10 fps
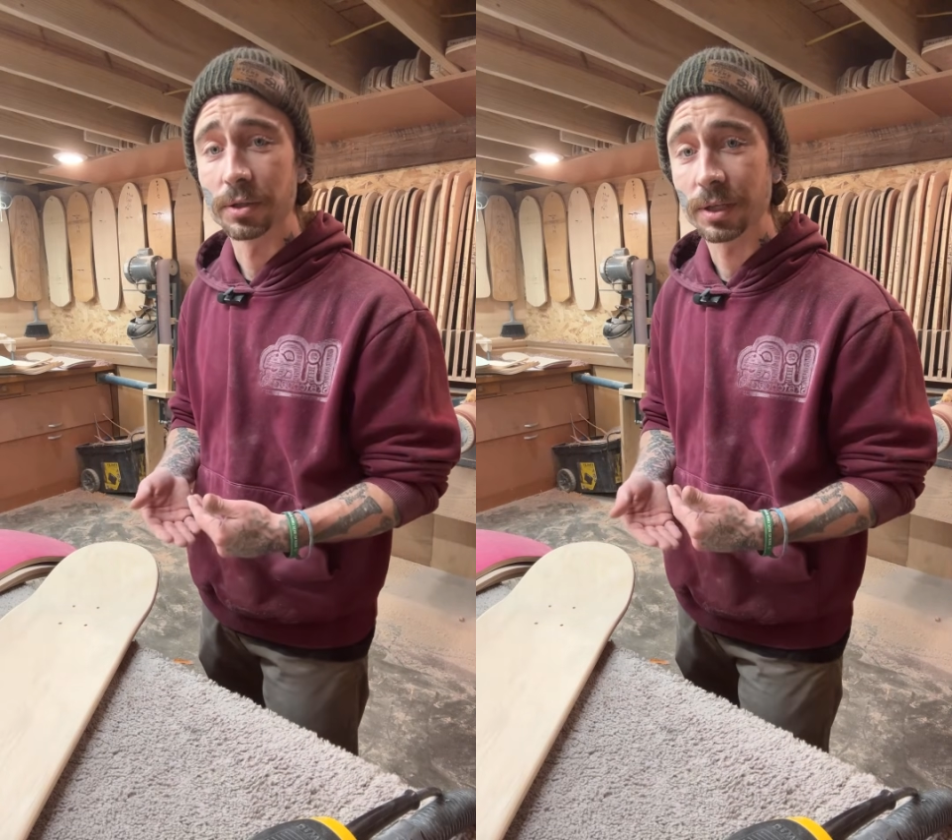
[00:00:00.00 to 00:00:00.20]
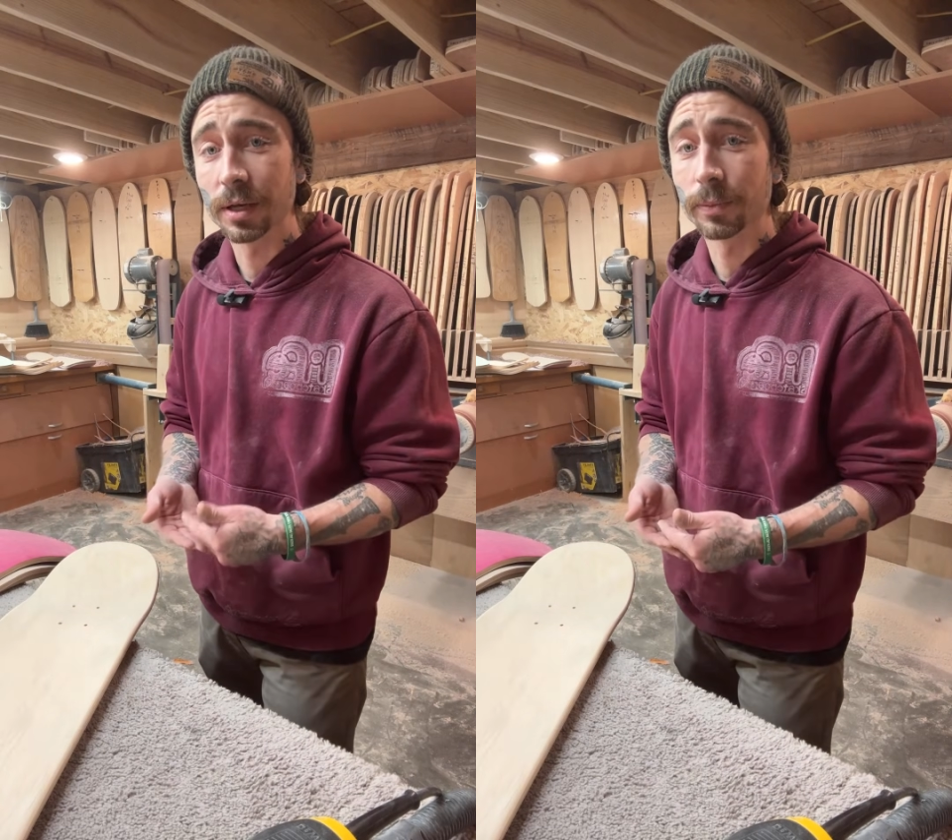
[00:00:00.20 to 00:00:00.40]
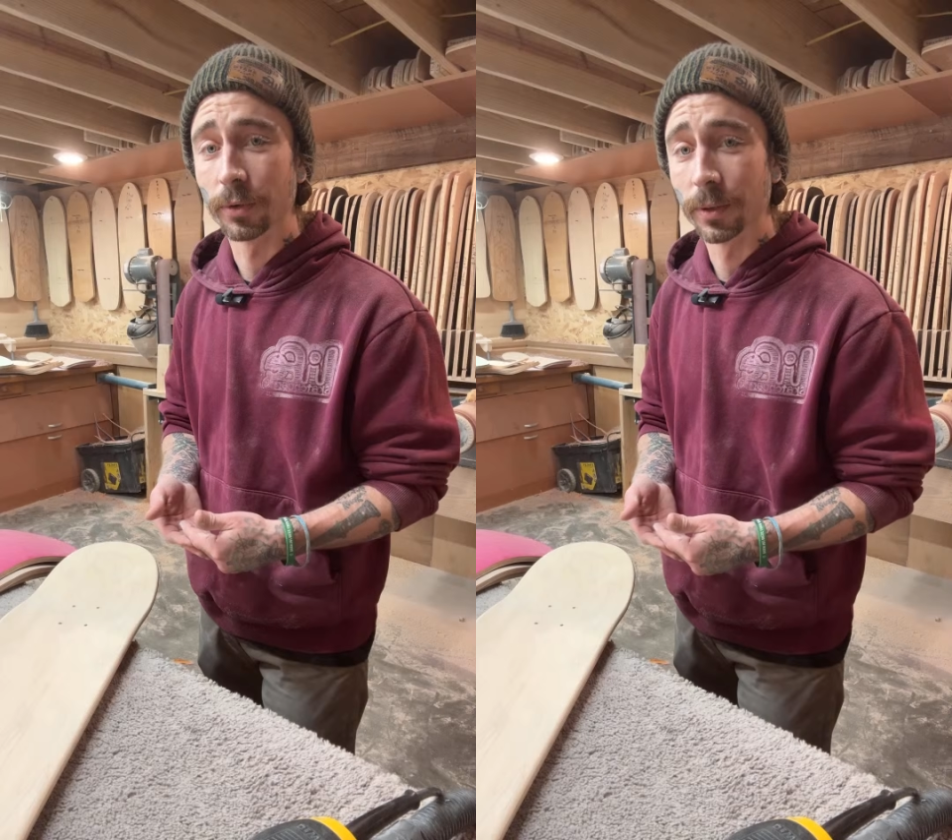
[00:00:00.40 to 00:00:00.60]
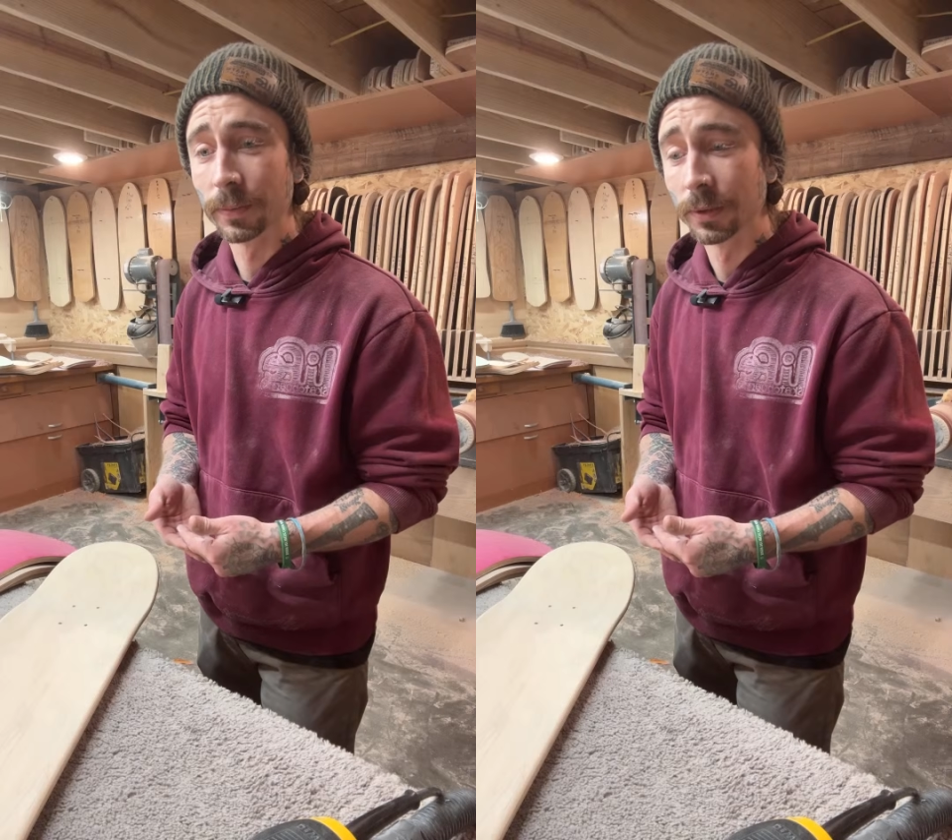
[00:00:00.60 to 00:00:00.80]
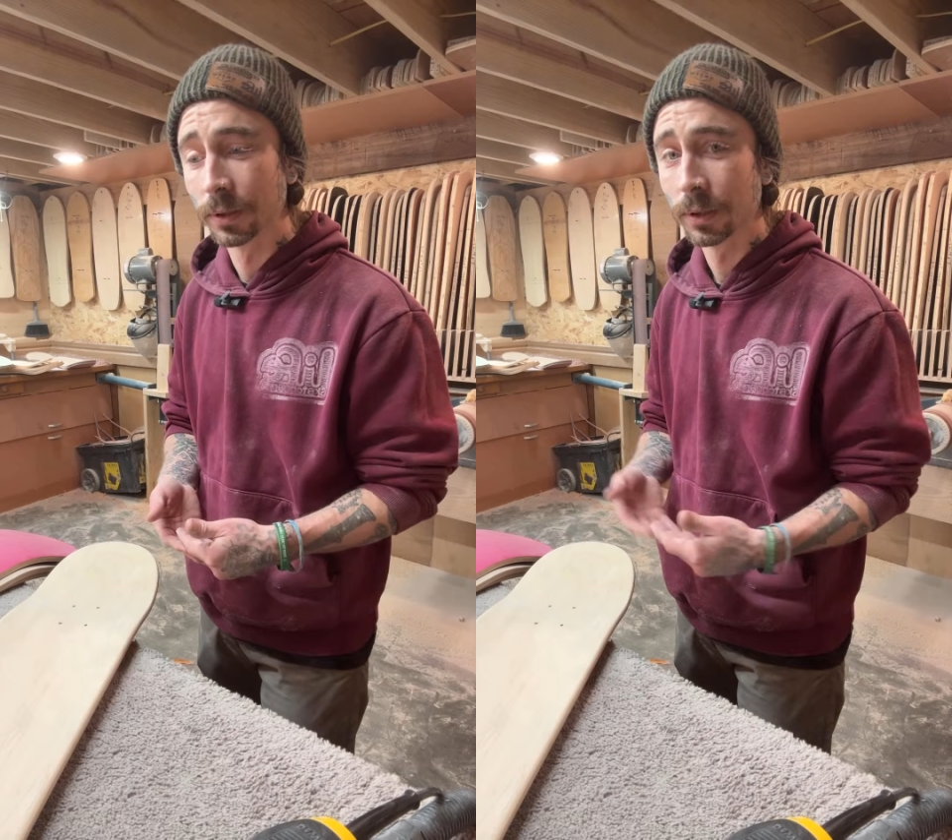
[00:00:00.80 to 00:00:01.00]

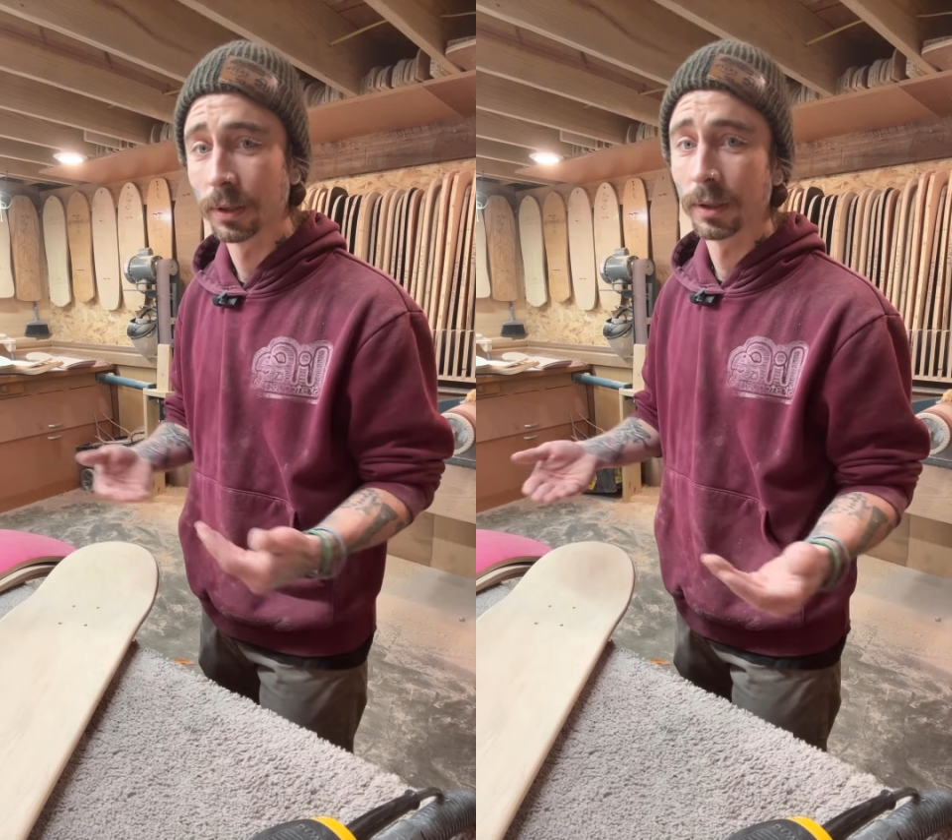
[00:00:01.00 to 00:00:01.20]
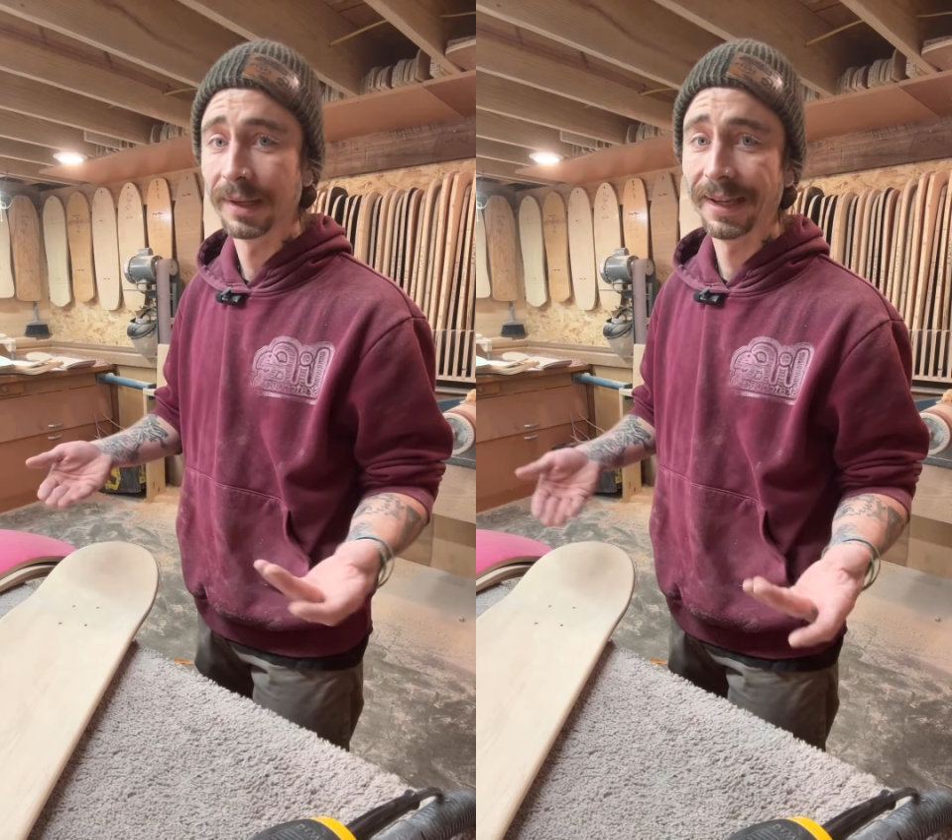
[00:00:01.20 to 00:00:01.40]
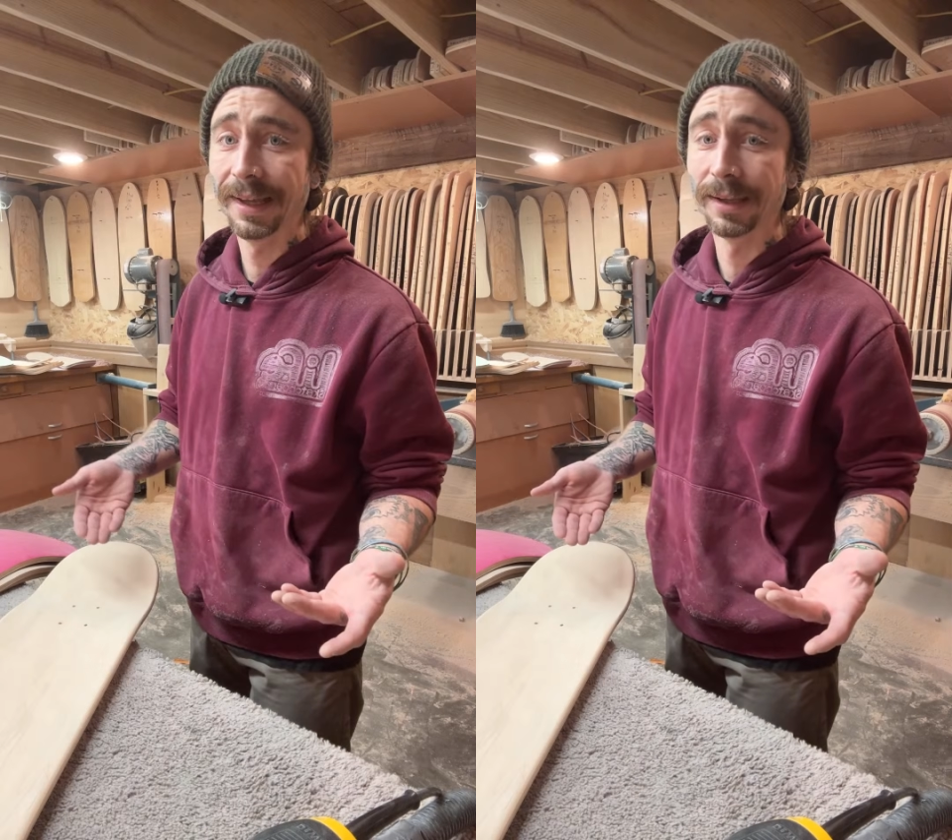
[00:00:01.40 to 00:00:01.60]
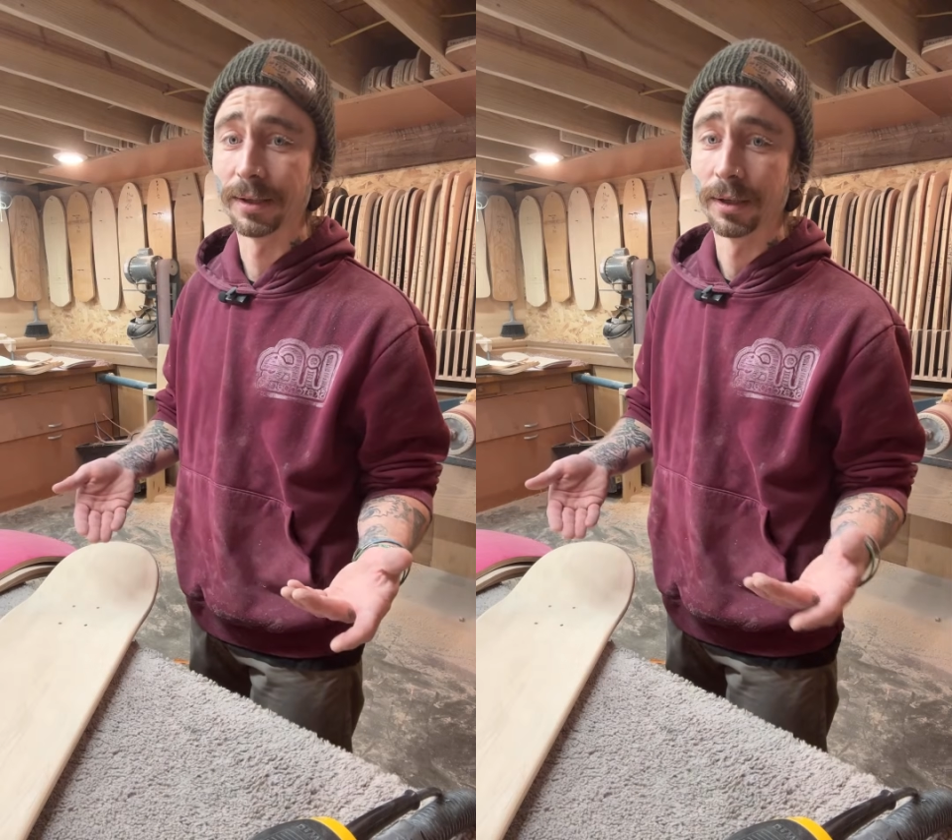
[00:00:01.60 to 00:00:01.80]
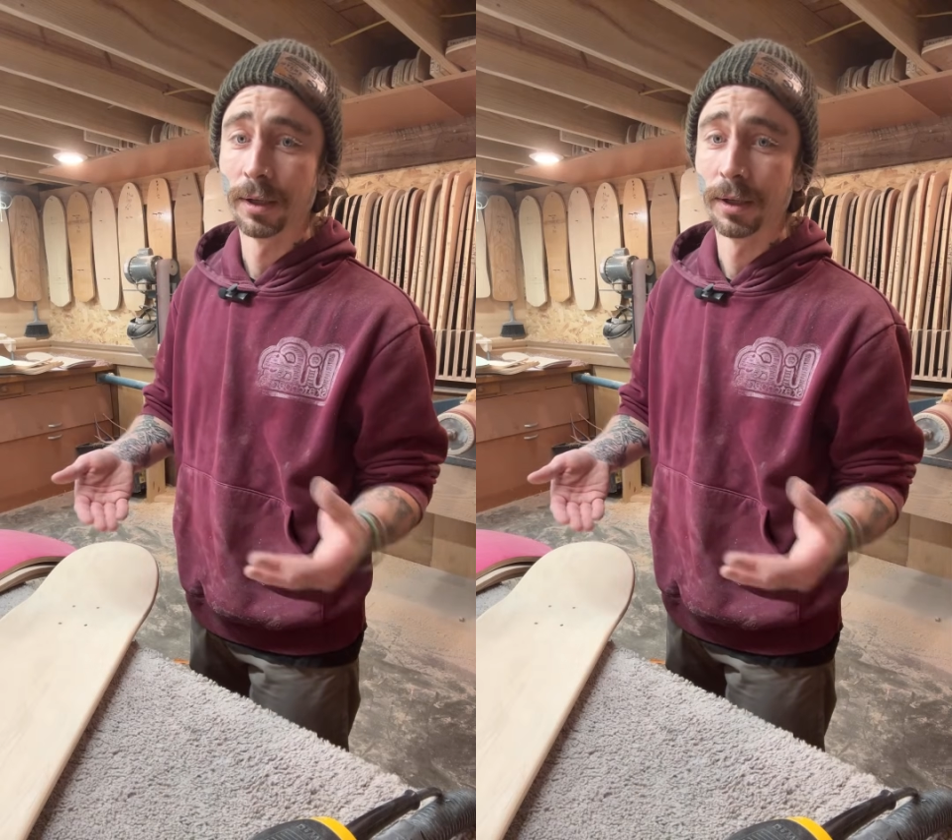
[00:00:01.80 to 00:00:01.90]
skateboard? Heat.